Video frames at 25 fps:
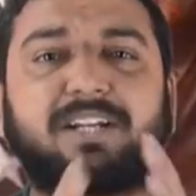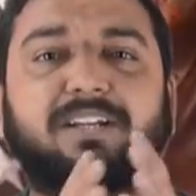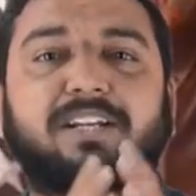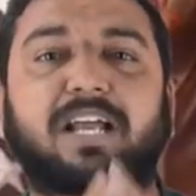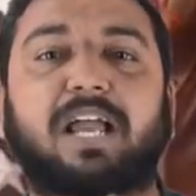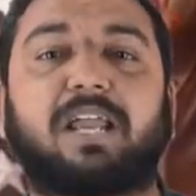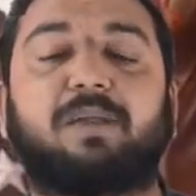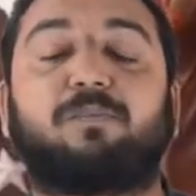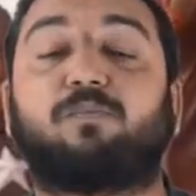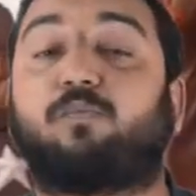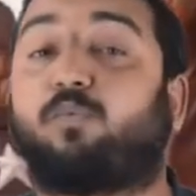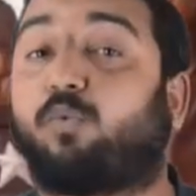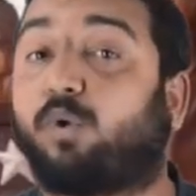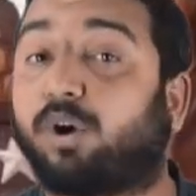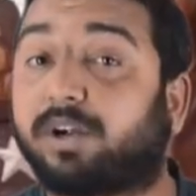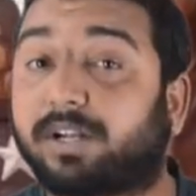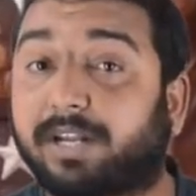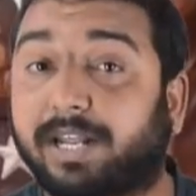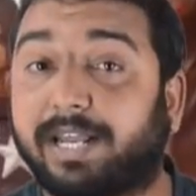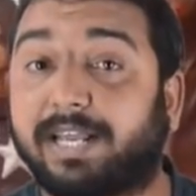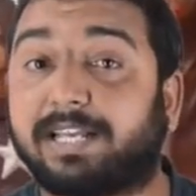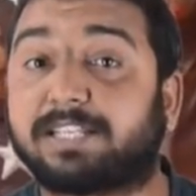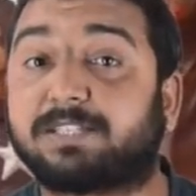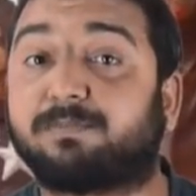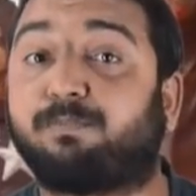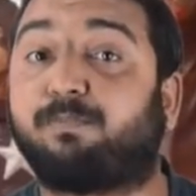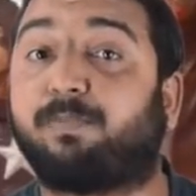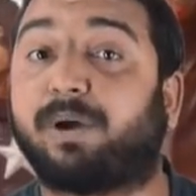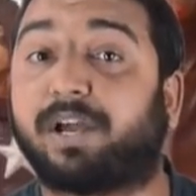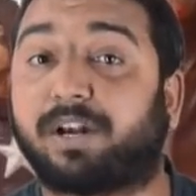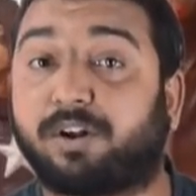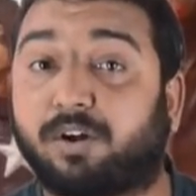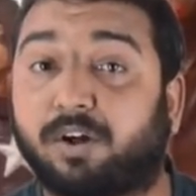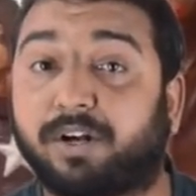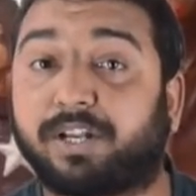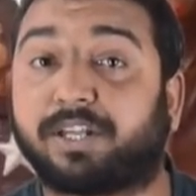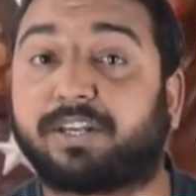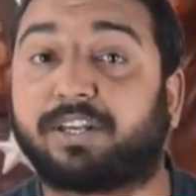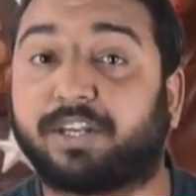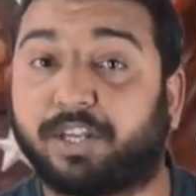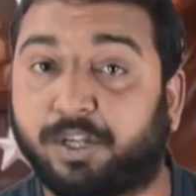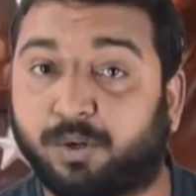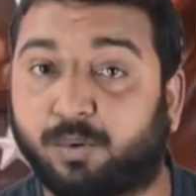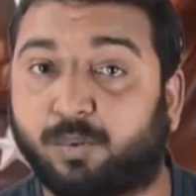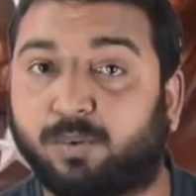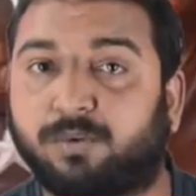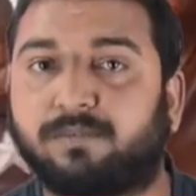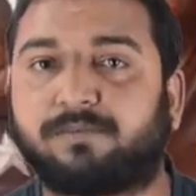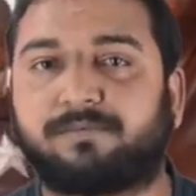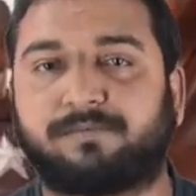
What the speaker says: a time, what is Byronic hero?